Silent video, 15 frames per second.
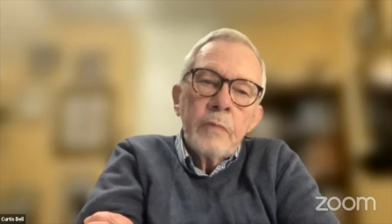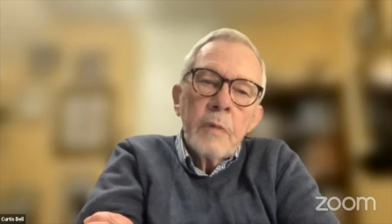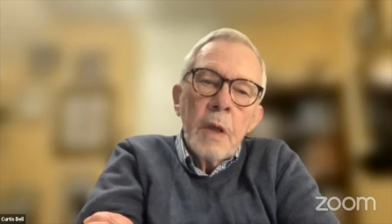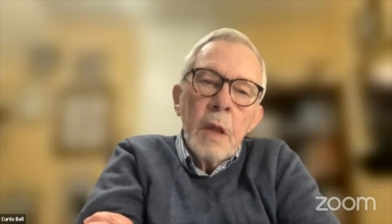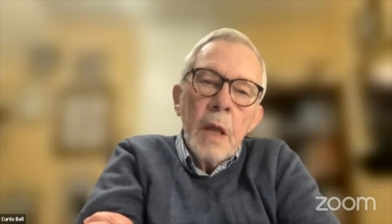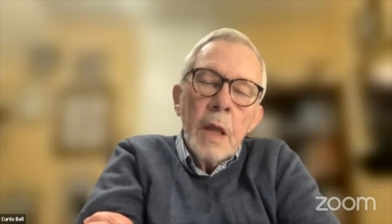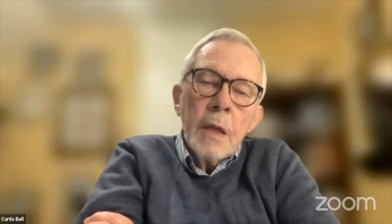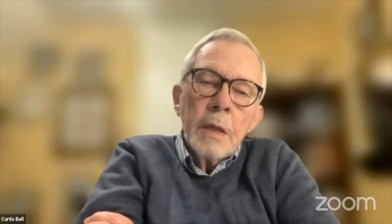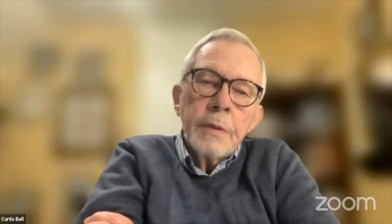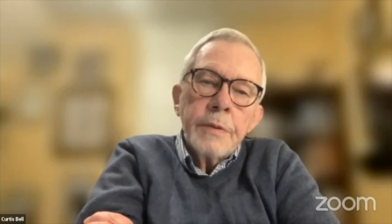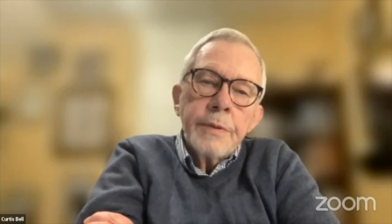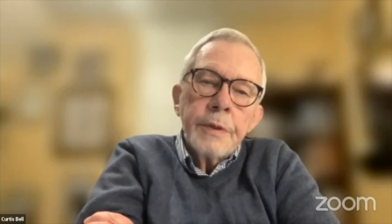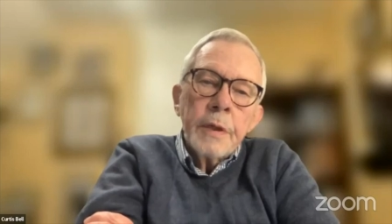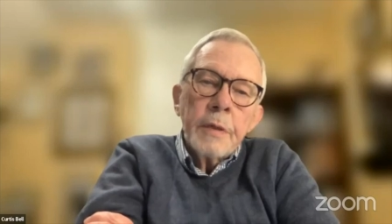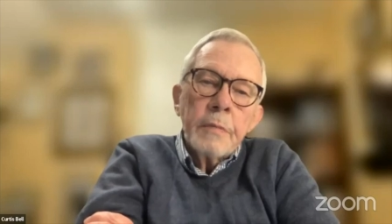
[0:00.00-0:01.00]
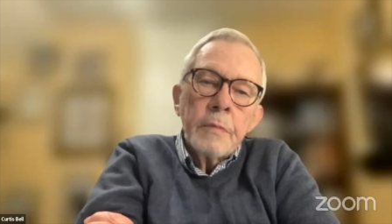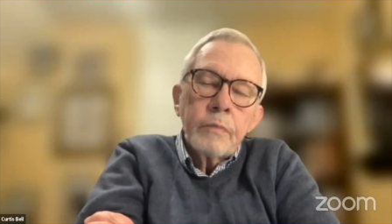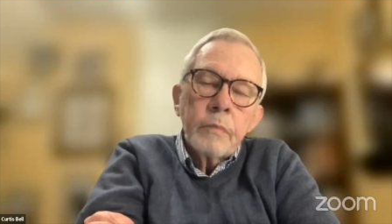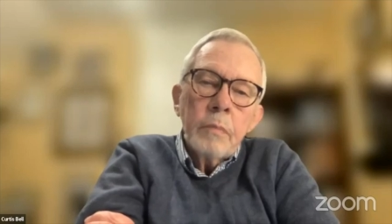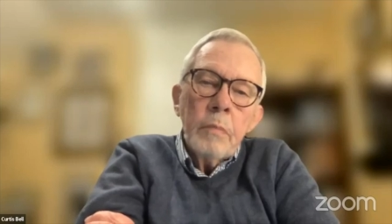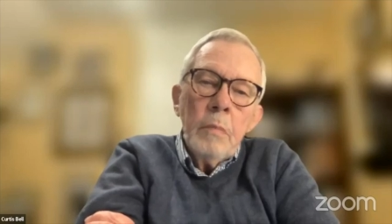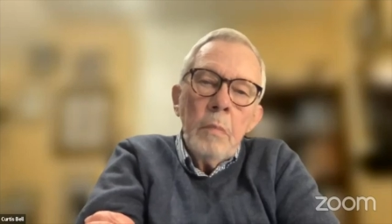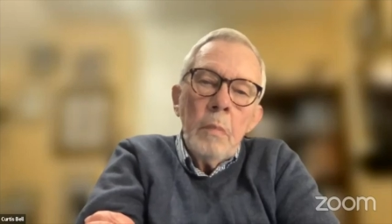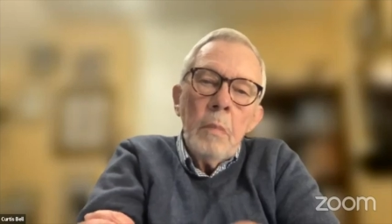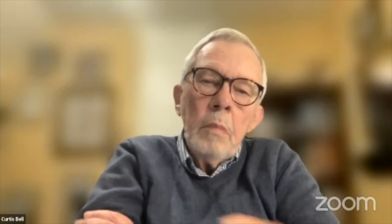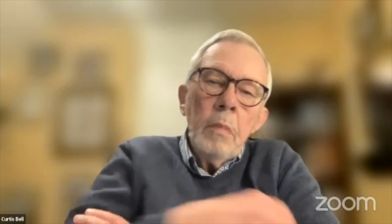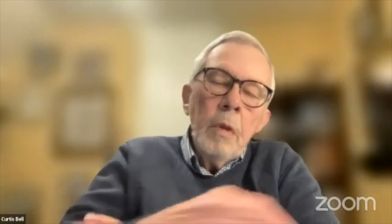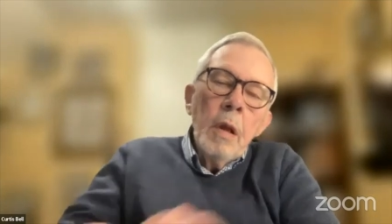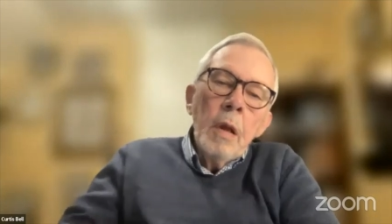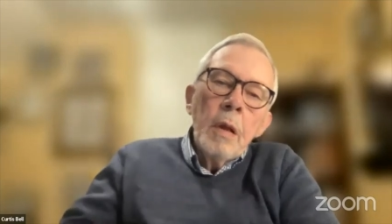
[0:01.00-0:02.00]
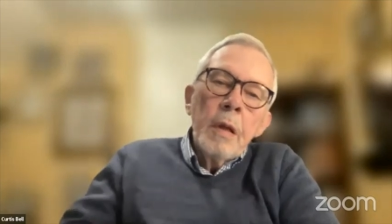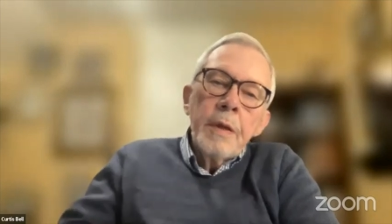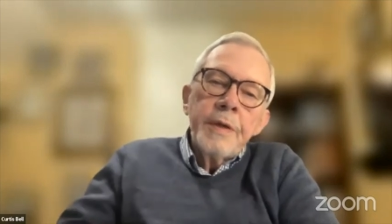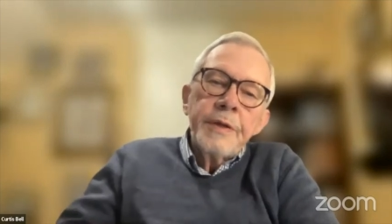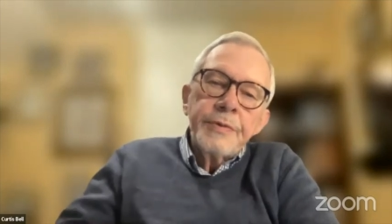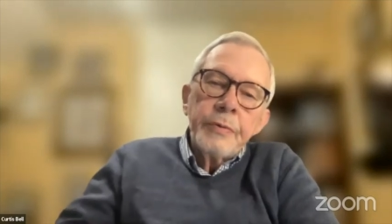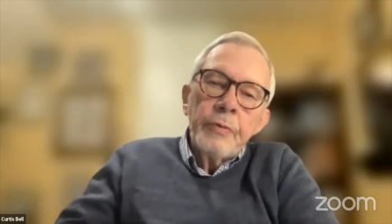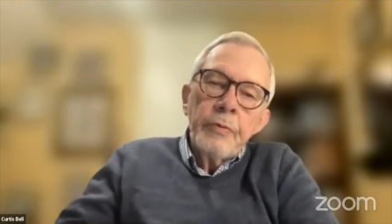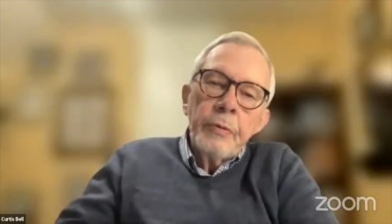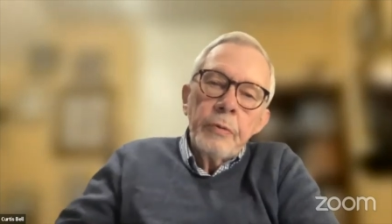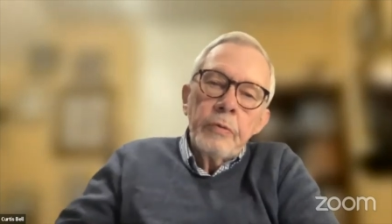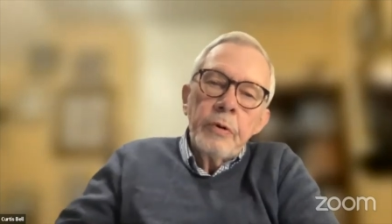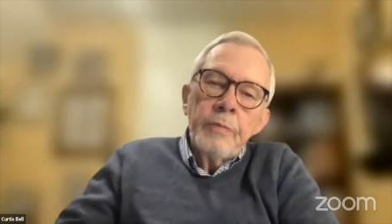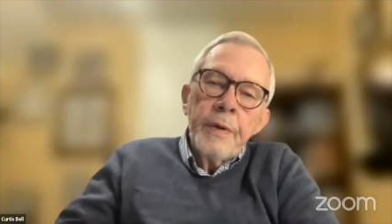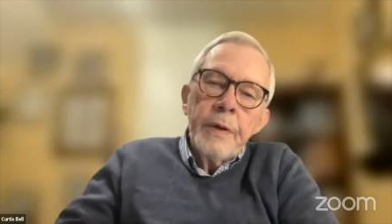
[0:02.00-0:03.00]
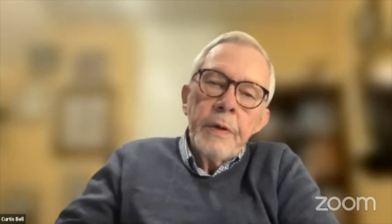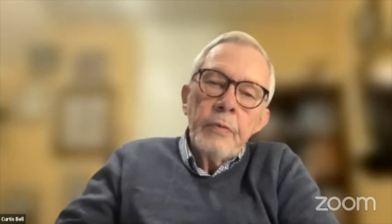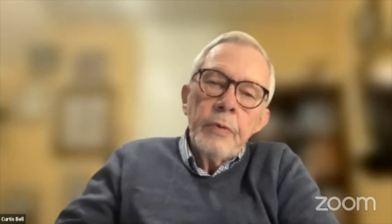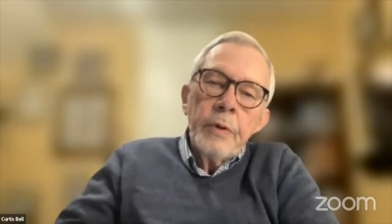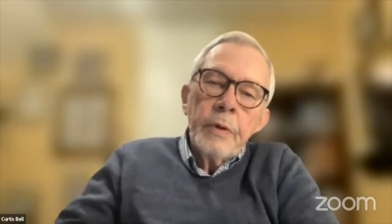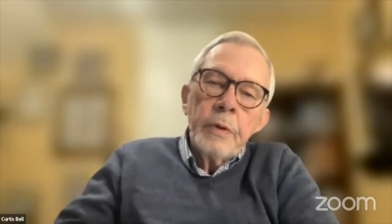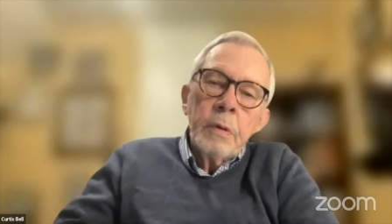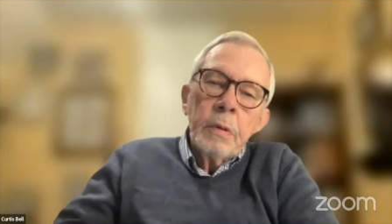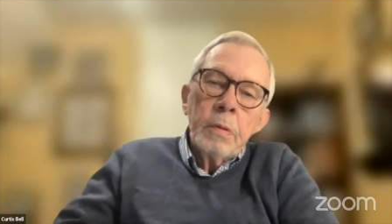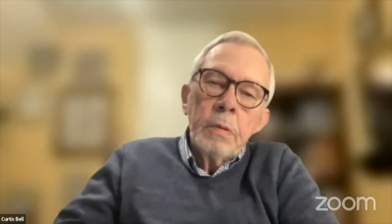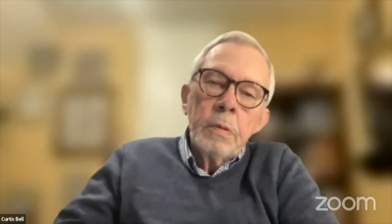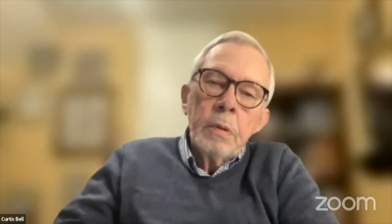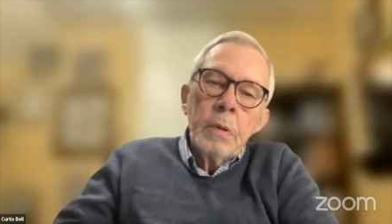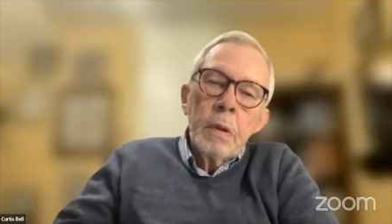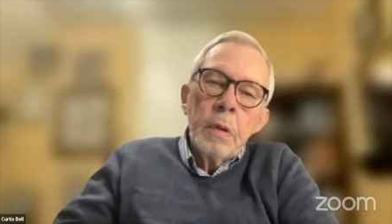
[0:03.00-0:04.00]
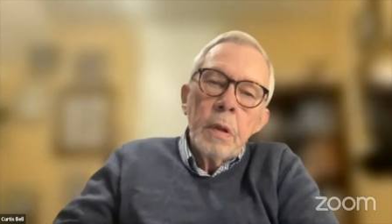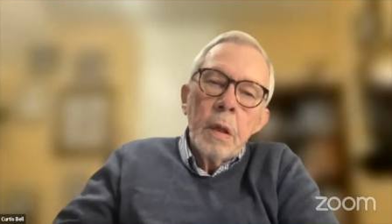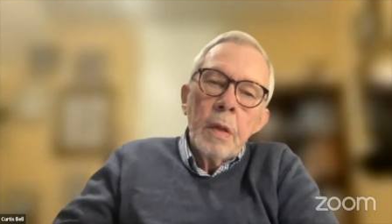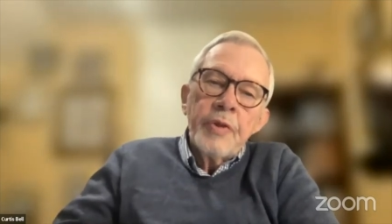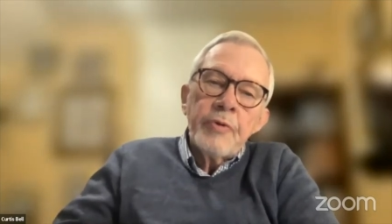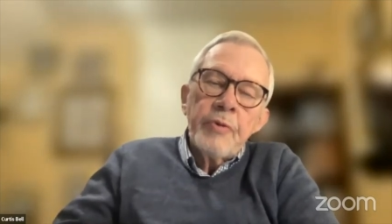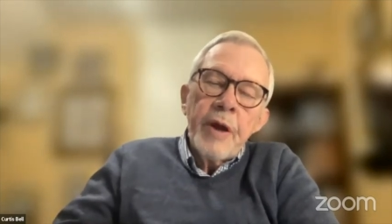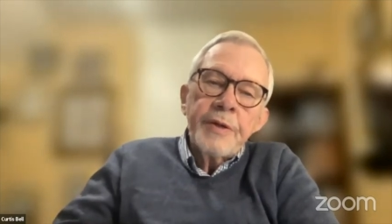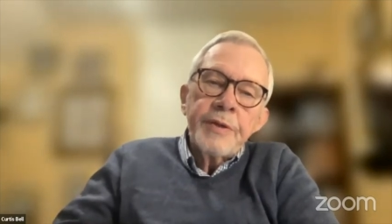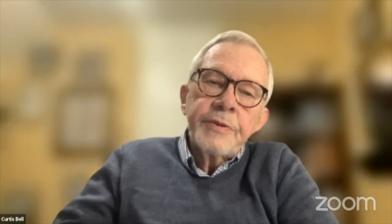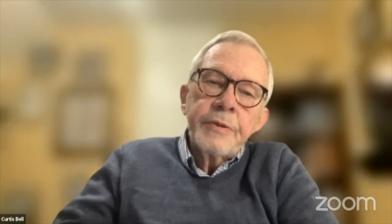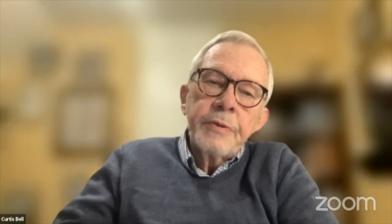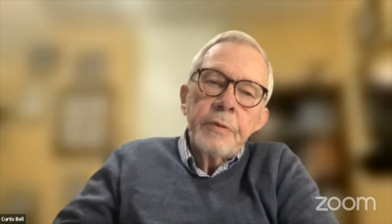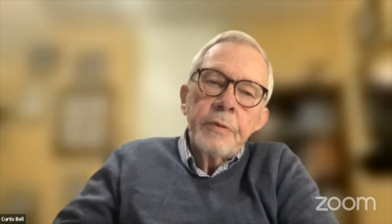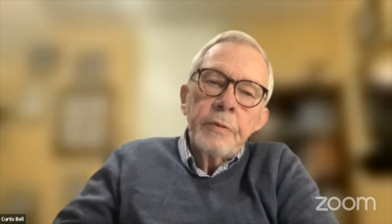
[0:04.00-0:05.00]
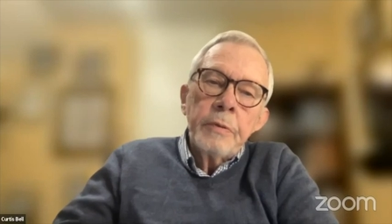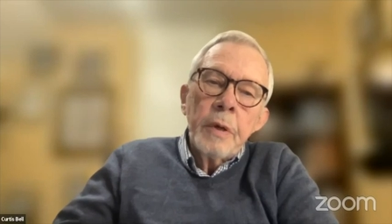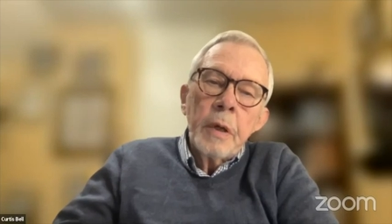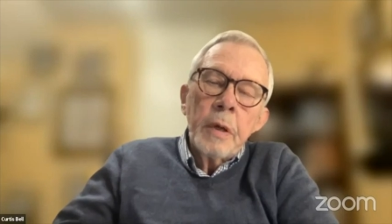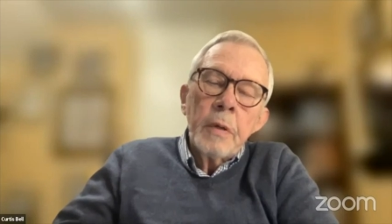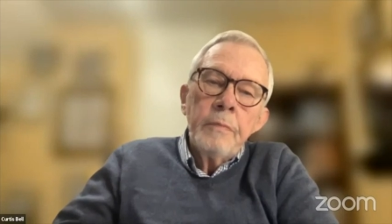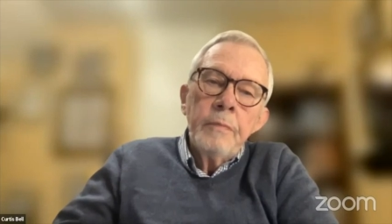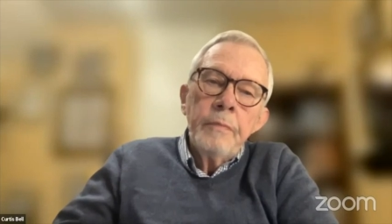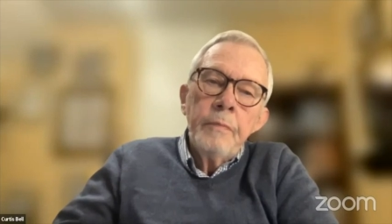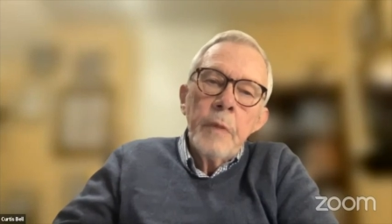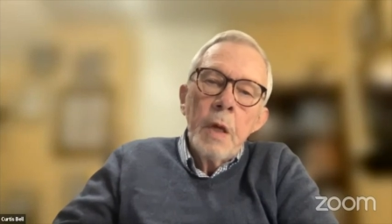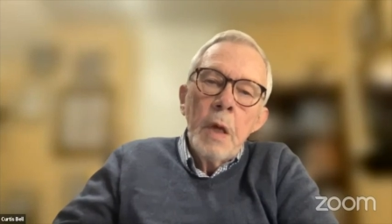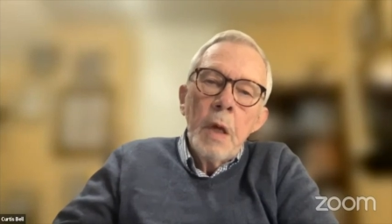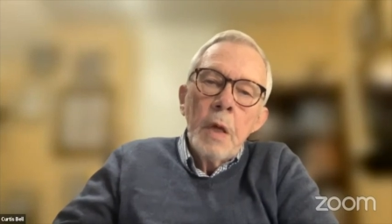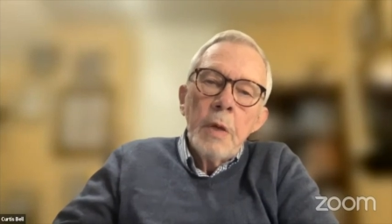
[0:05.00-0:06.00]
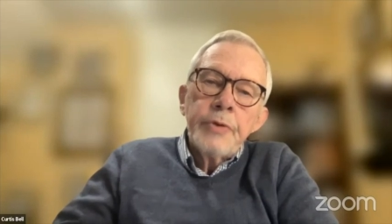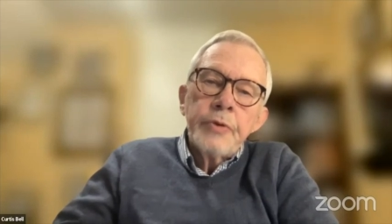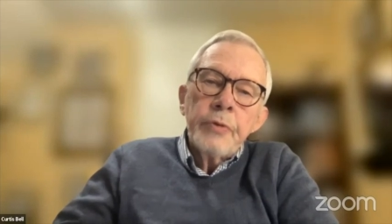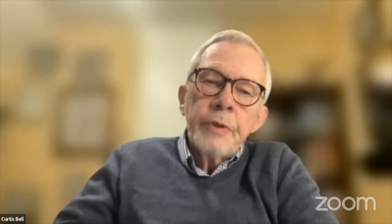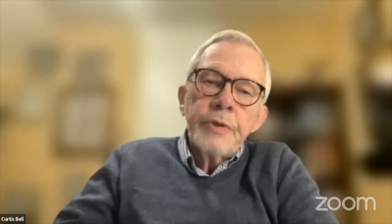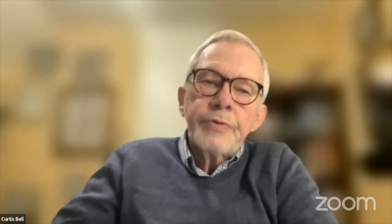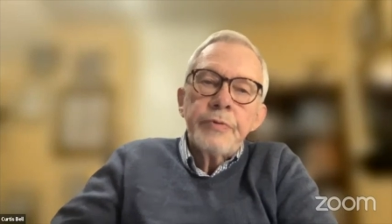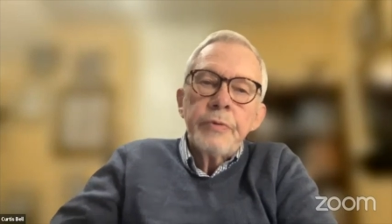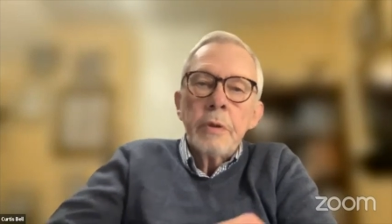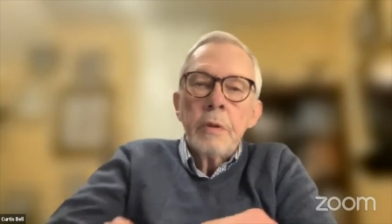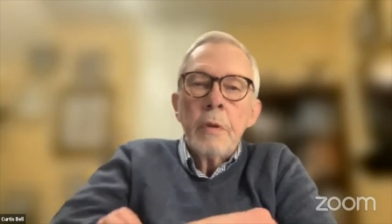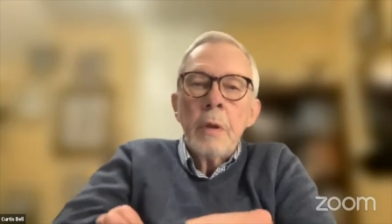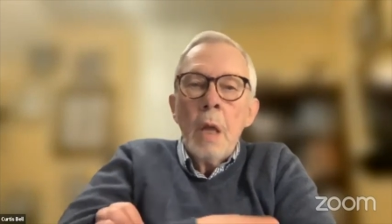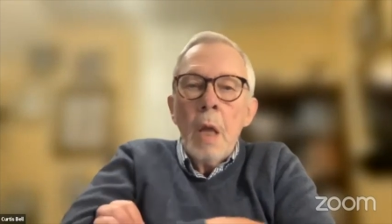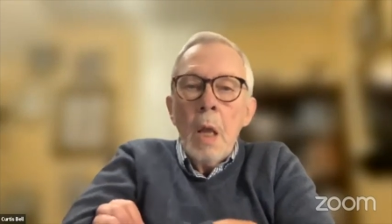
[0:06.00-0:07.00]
and uh, it is a, could be a real uh, threat to uh, to Israel.